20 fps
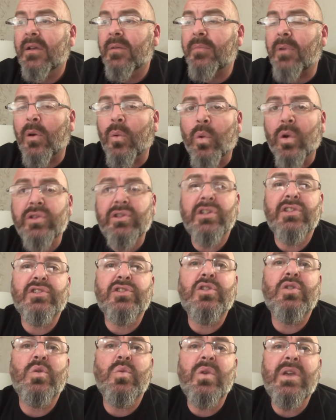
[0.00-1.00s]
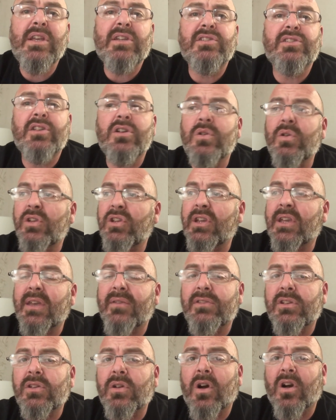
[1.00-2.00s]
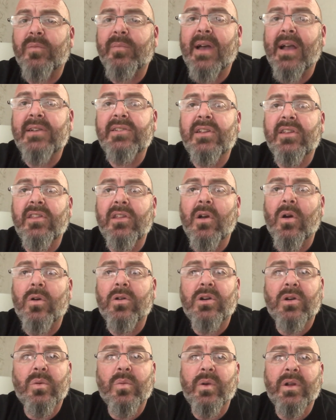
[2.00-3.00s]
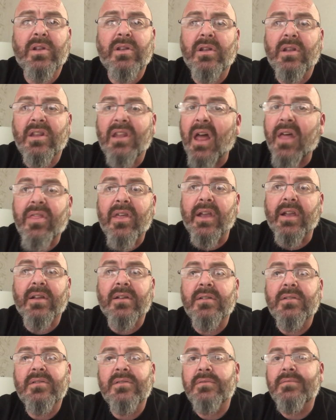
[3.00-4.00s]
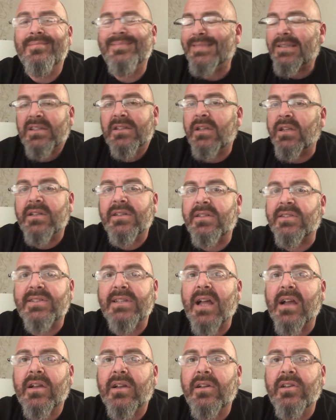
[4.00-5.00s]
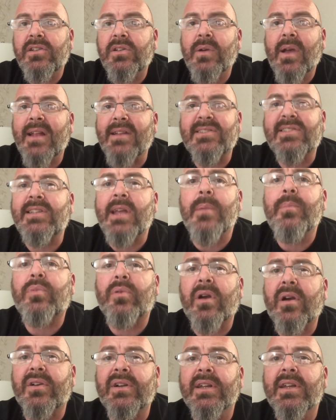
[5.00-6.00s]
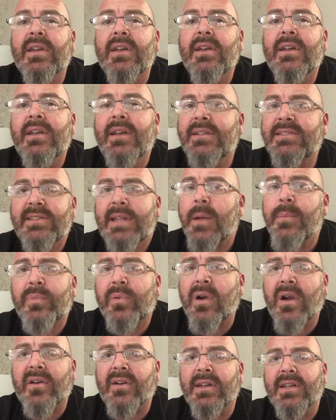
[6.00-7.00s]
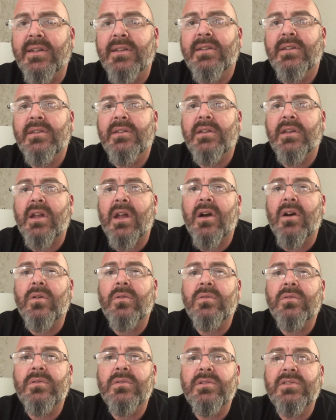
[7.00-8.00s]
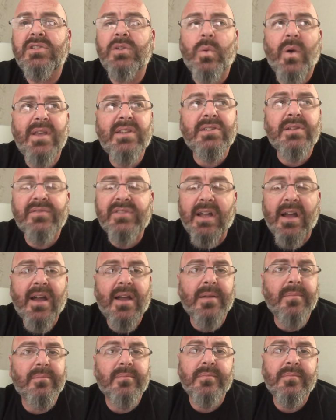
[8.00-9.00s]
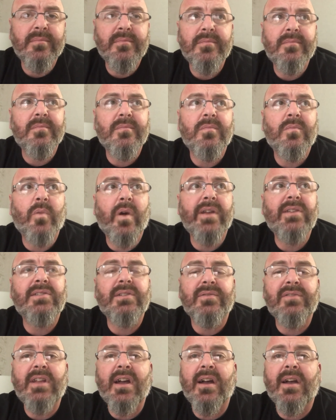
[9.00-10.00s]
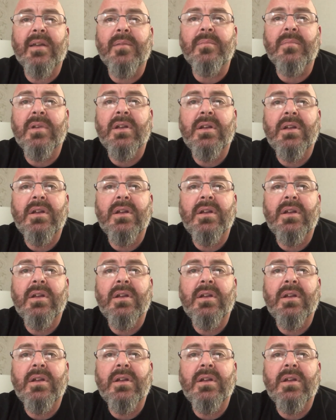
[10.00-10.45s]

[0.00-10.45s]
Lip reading: But what does 2 weeks do when you give the dog back to the owner with nothing? It's not going to do it. It's temporary. It's temporary, you know? It's a waste of time. Waste of time.